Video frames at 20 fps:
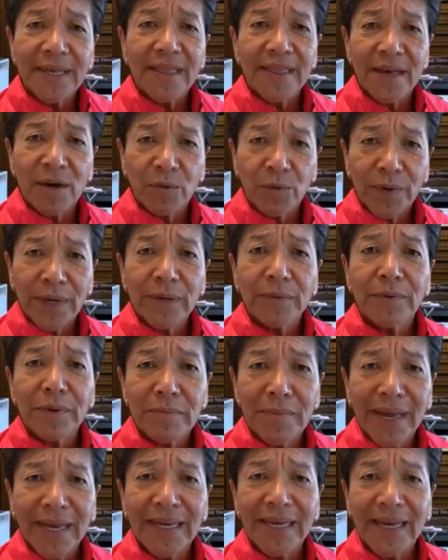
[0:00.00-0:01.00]
that we
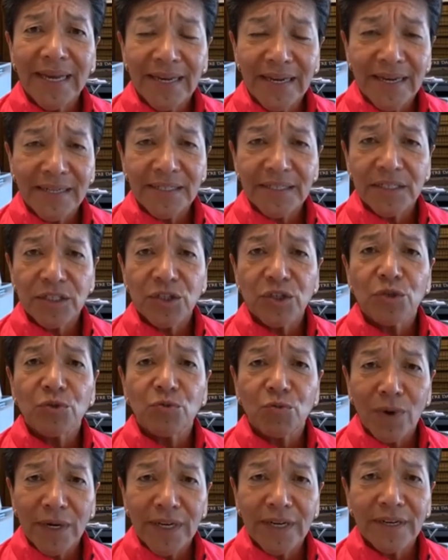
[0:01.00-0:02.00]
remain connected to
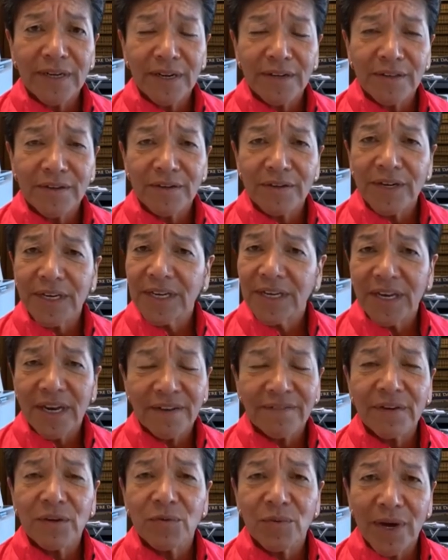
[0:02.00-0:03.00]
one another in
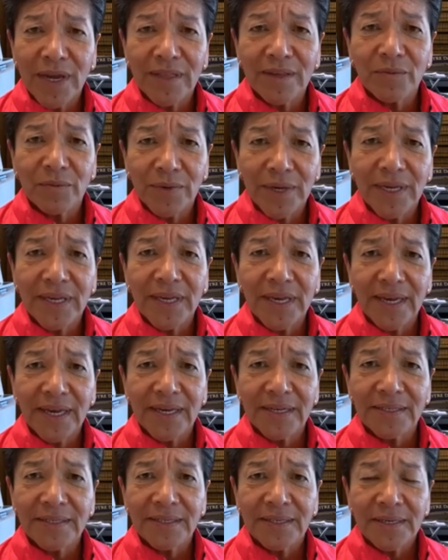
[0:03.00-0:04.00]
every way that we
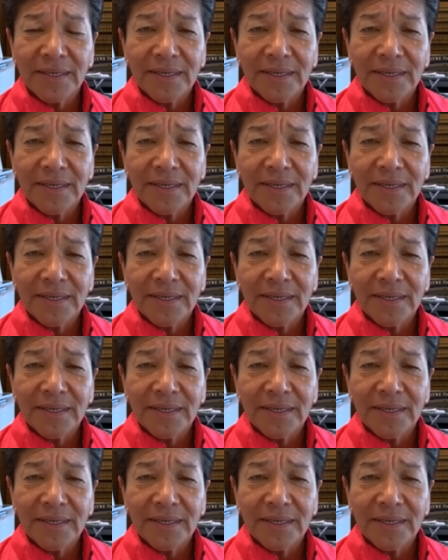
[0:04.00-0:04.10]
can.